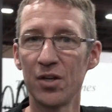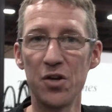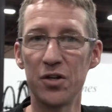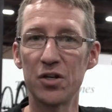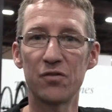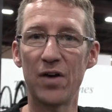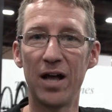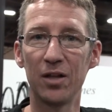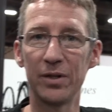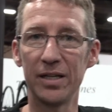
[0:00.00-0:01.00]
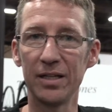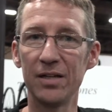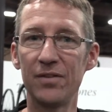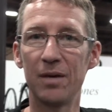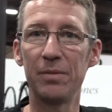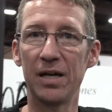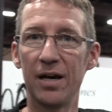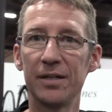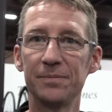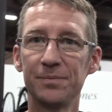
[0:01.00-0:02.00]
you can just follow it and leave them behind.